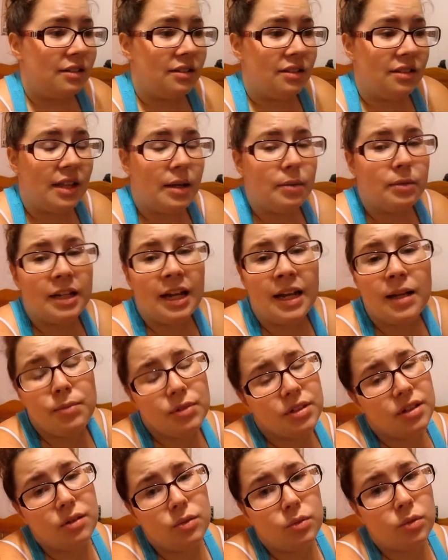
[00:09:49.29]
that time
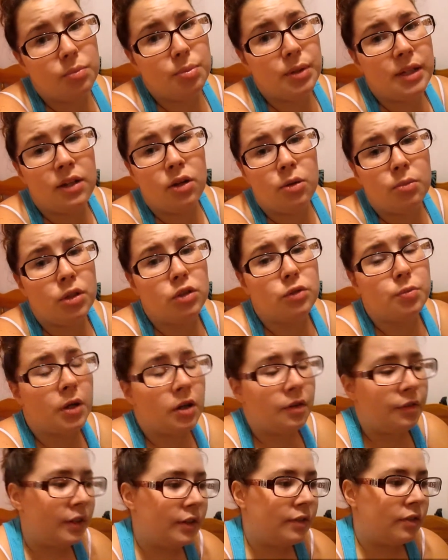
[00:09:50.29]
zone would be almost
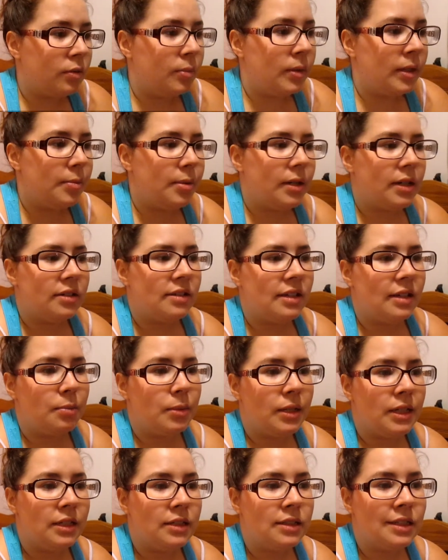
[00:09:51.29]
perfect for me because that
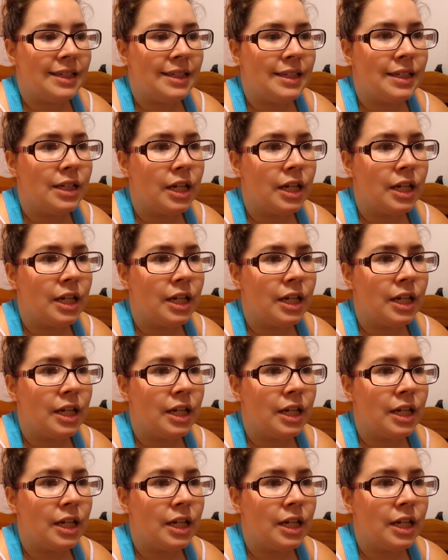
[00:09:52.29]
means